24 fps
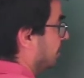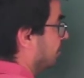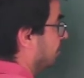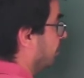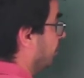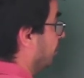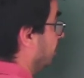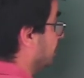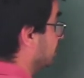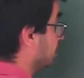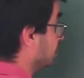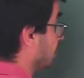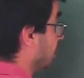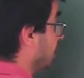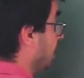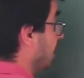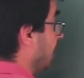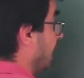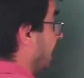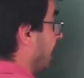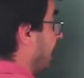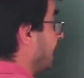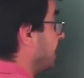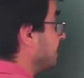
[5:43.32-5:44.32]
moving. So
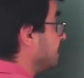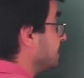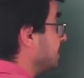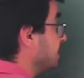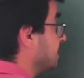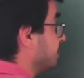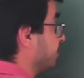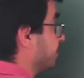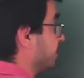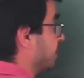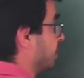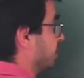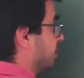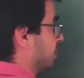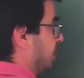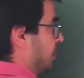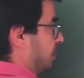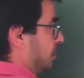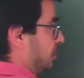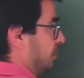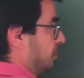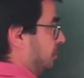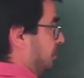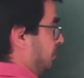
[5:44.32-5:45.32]
as this
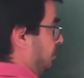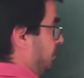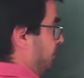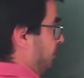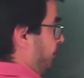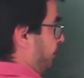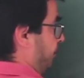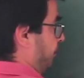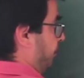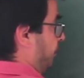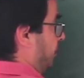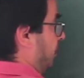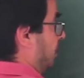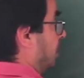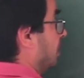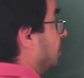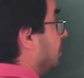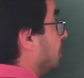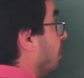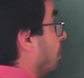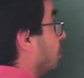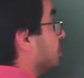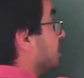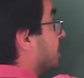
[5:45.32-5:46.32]
proton
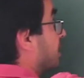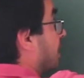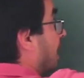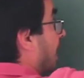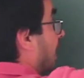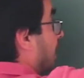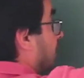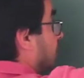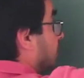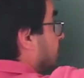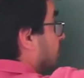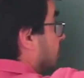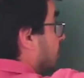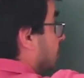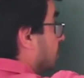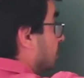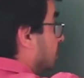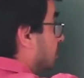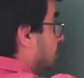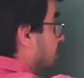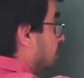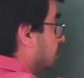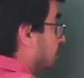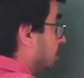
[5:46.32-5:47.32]
goes around
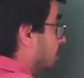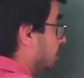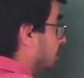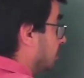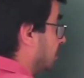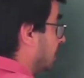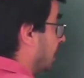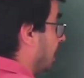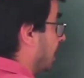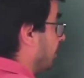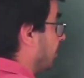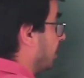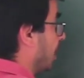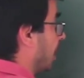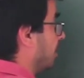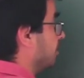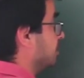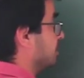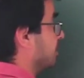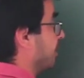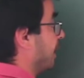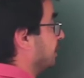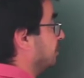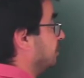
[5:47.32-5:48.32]
and
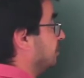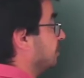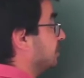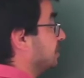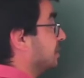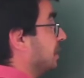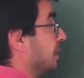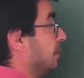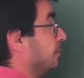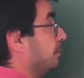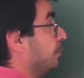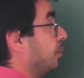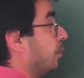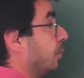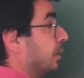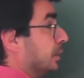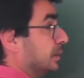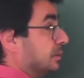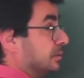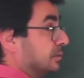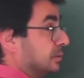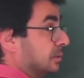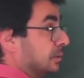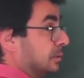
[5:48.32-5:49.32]
comes back to the same
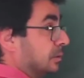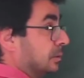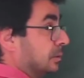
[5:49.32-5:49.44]
point,